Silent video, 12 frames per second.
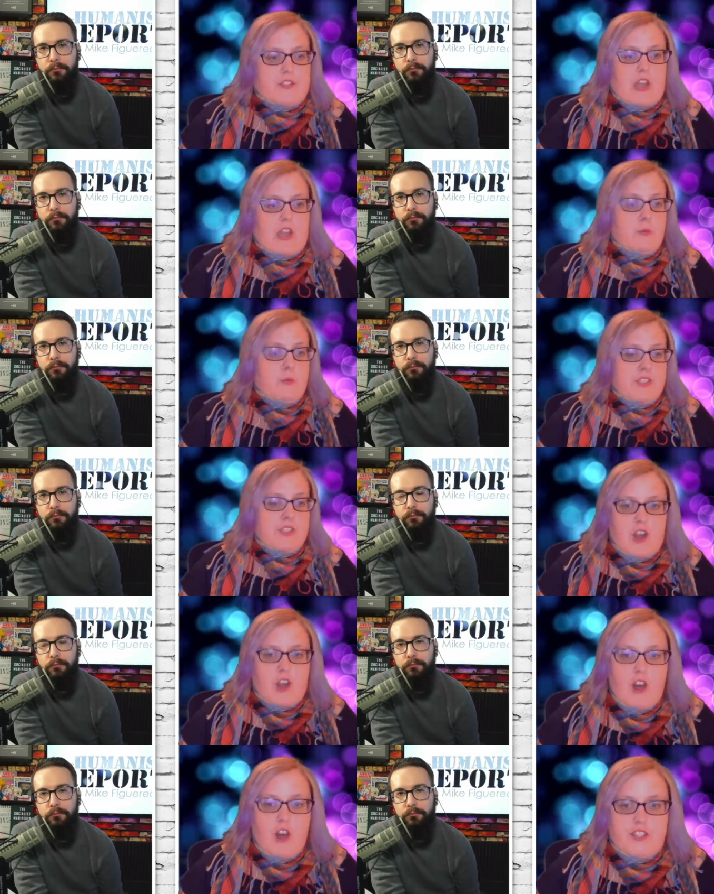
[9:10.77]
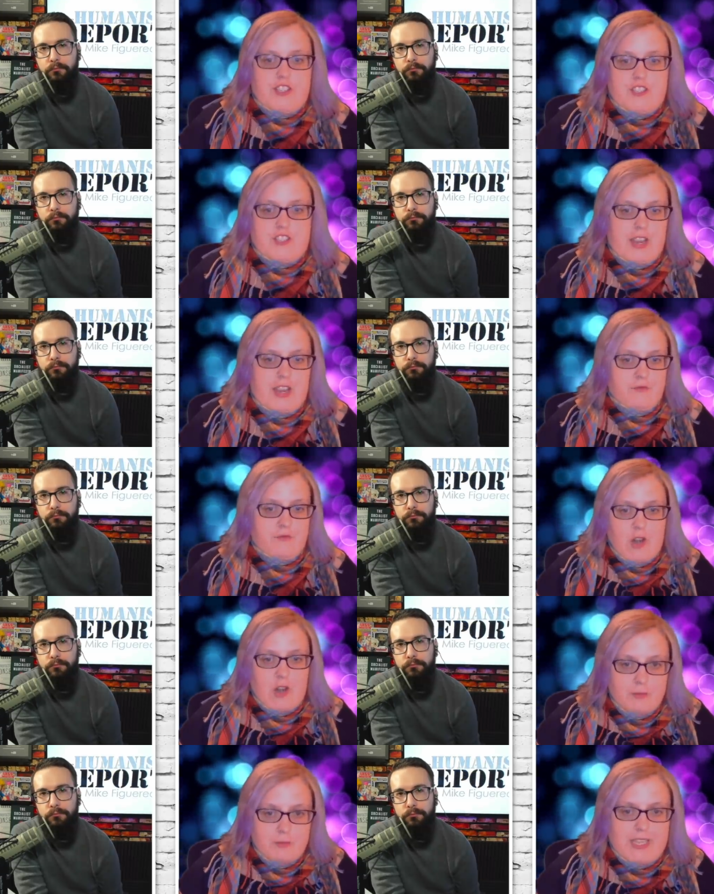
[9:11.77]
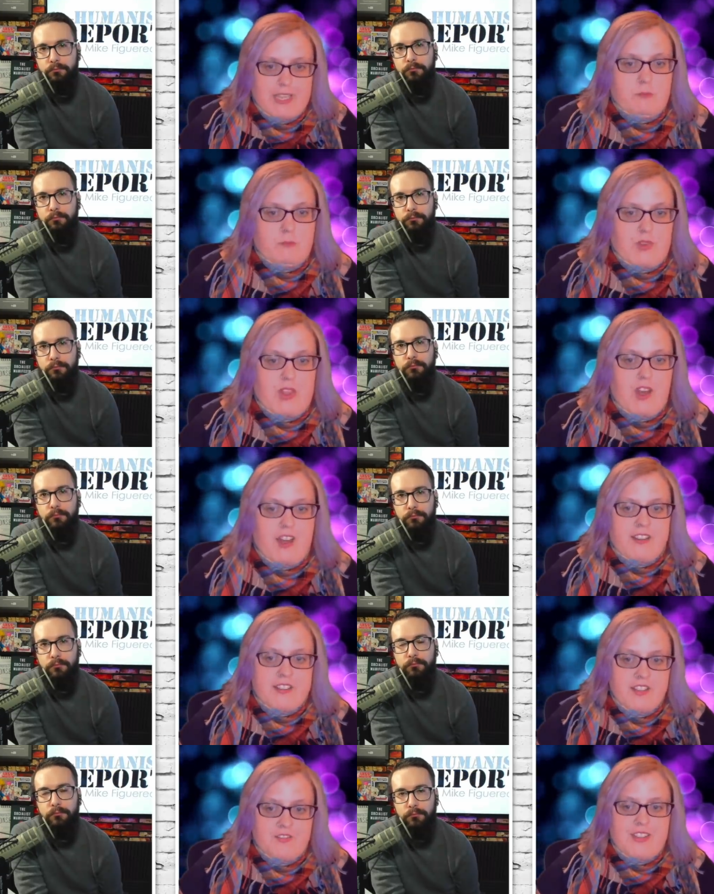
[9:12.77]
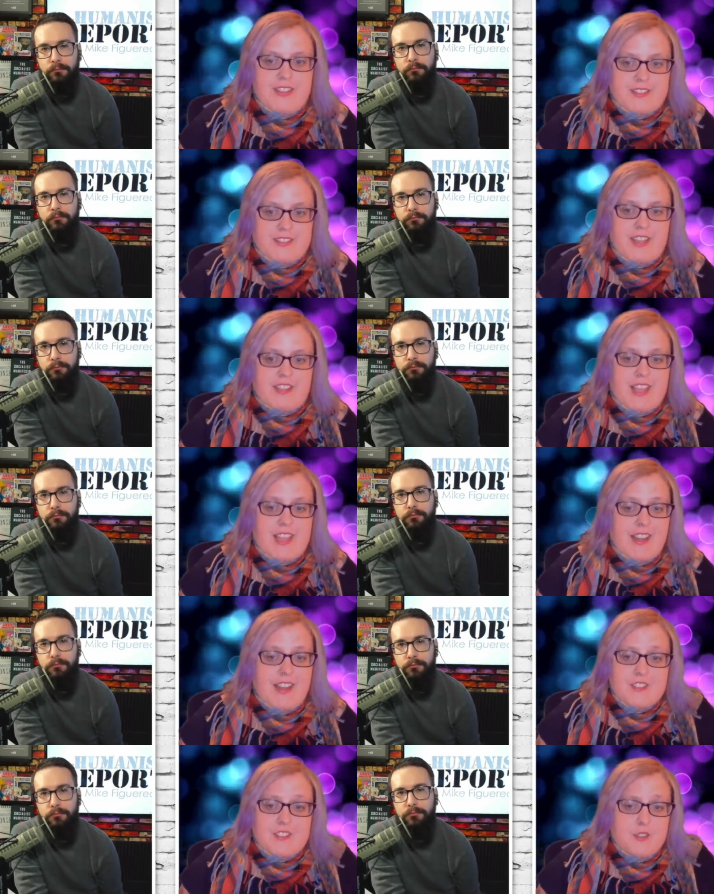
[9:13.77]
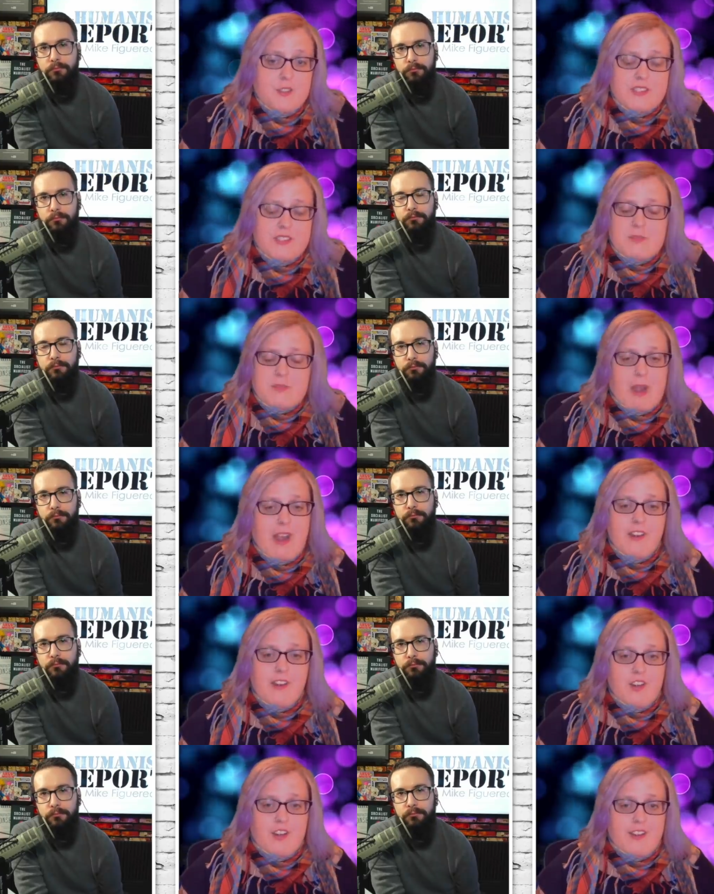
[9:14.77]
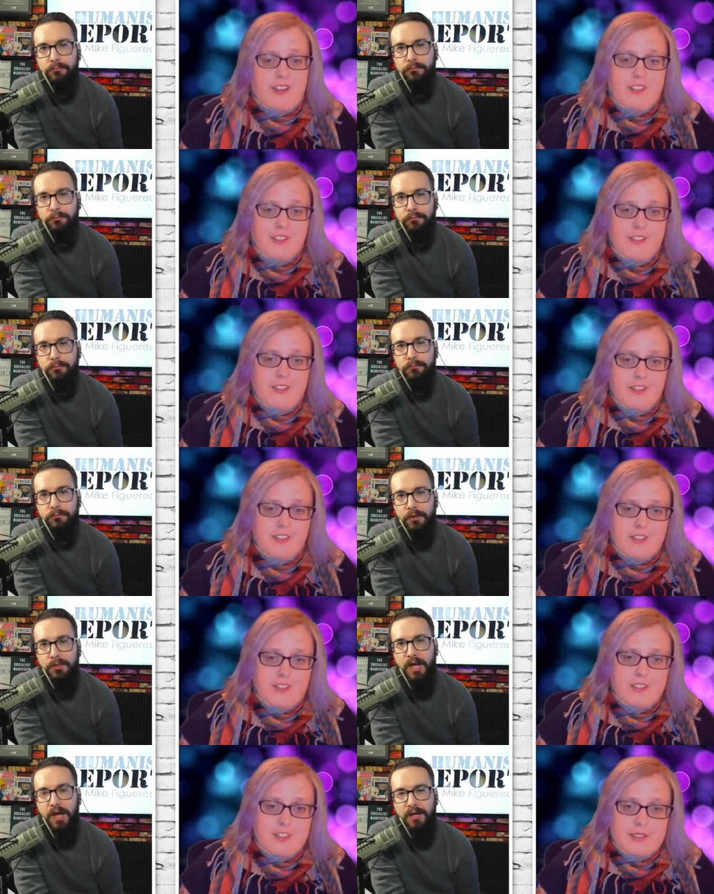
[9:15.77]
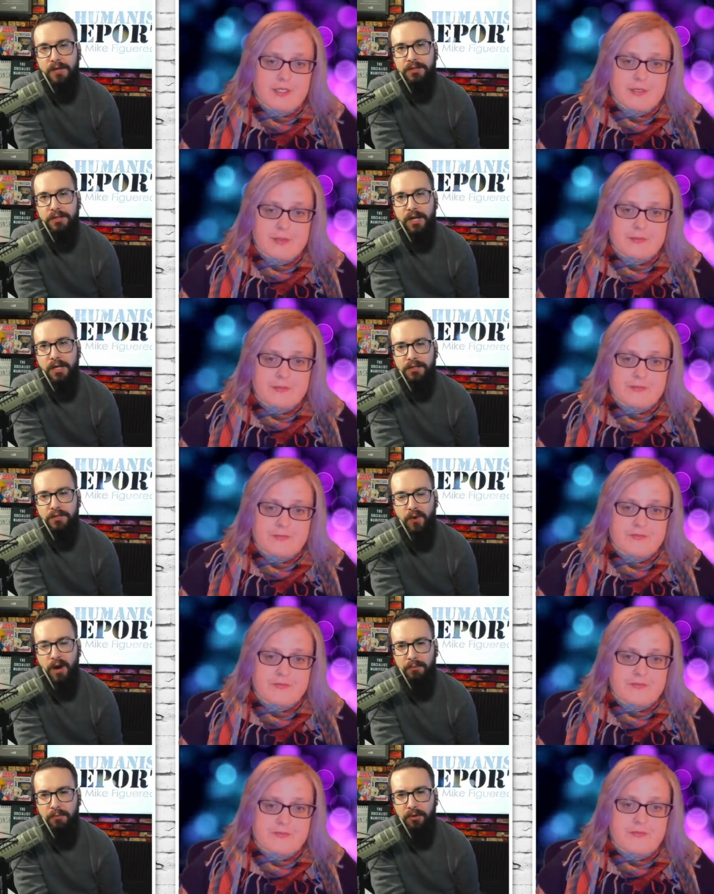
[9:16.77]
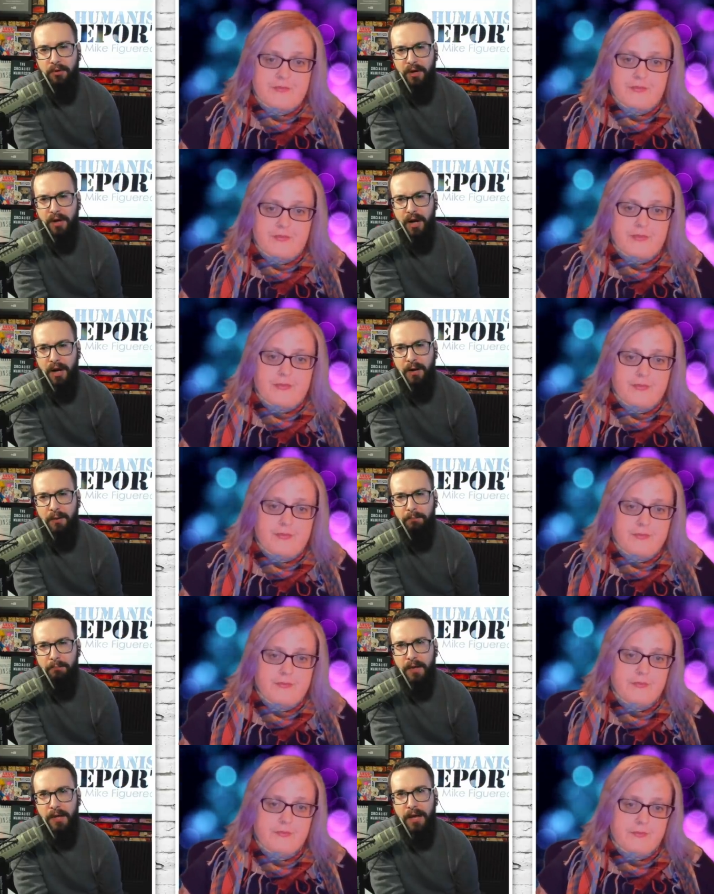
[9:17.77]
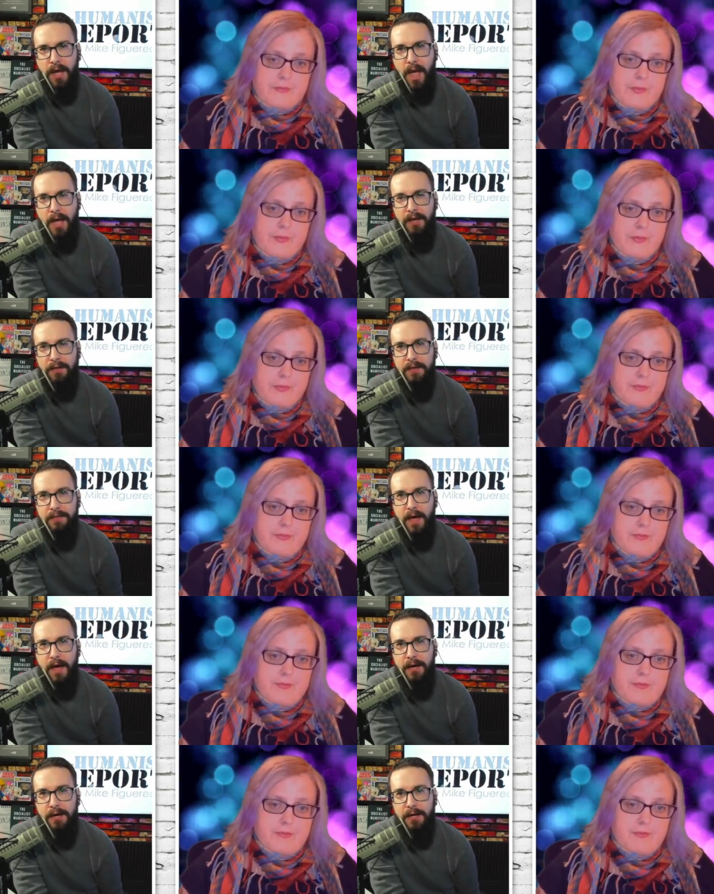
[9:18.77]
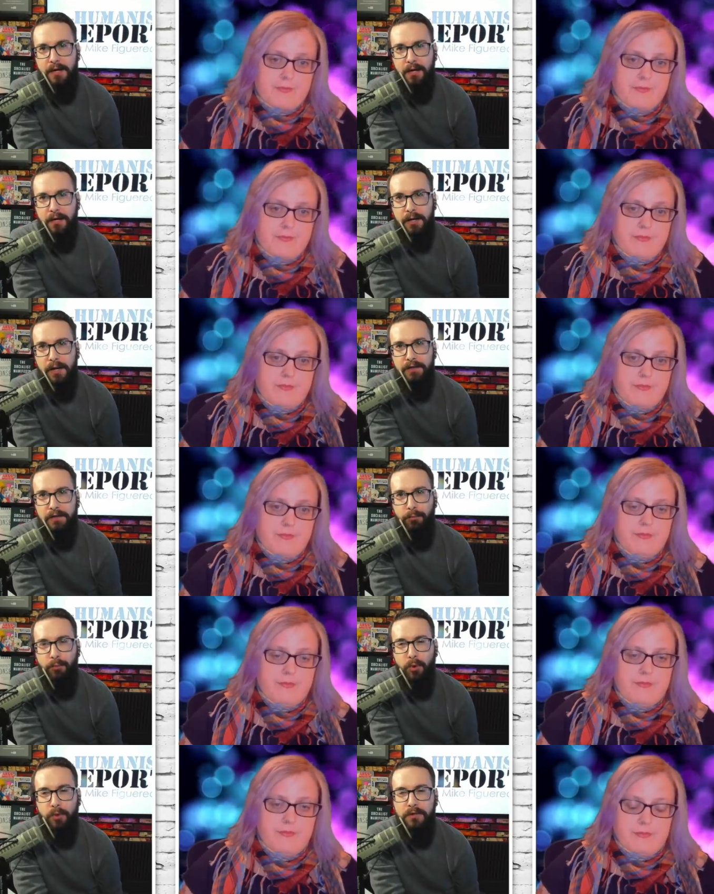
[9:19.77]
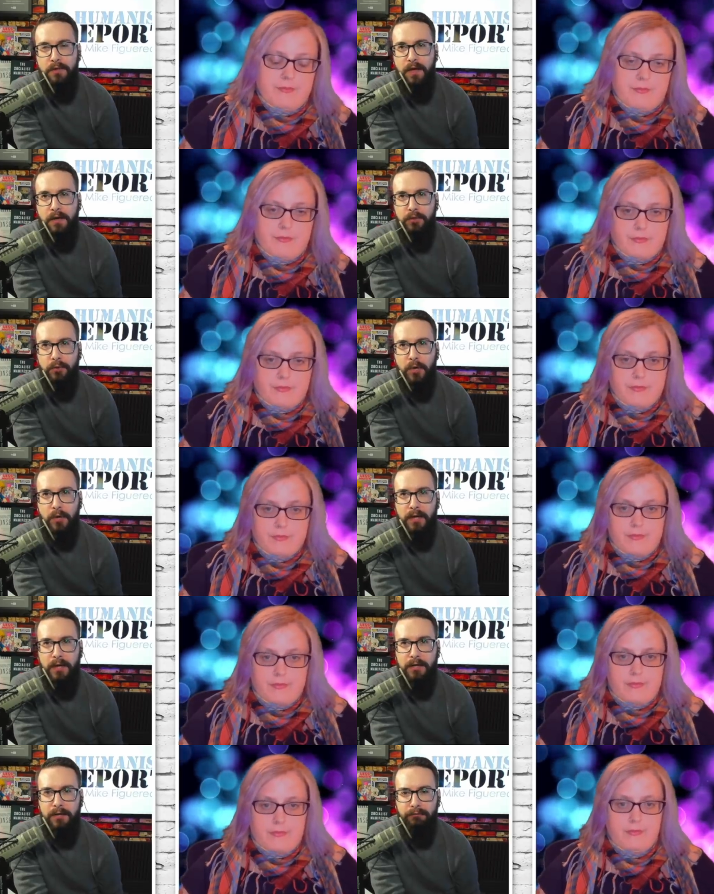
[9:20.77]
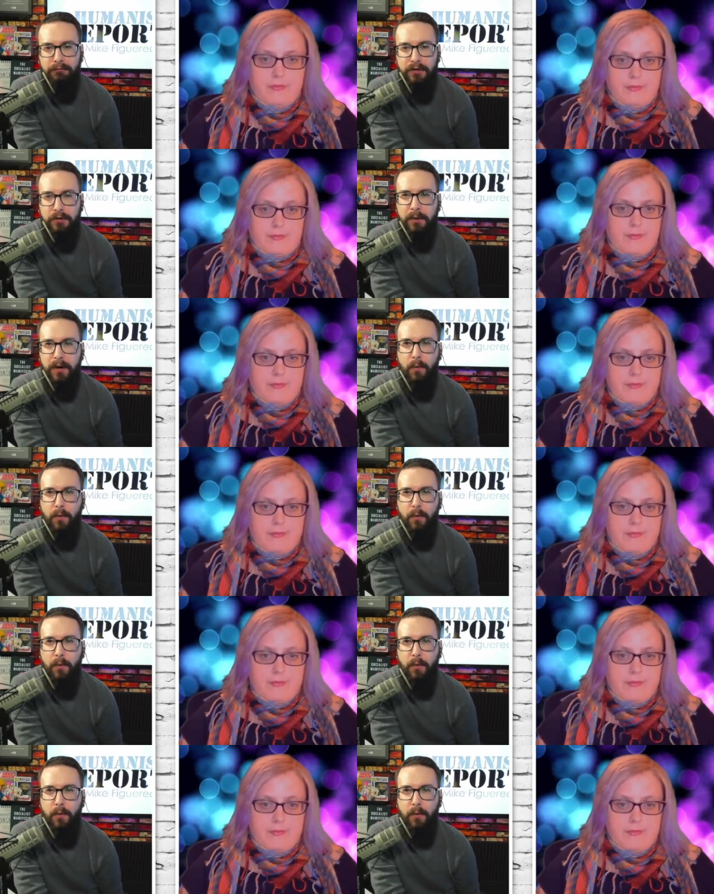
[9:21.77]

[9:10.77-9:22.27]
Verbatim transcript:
Speaker 1: went to college after I became blind and things like that. It's so inspiring.
Speaker 2: Yeah, it's incredible. And I think that it's important that you don't let it defeat you. But I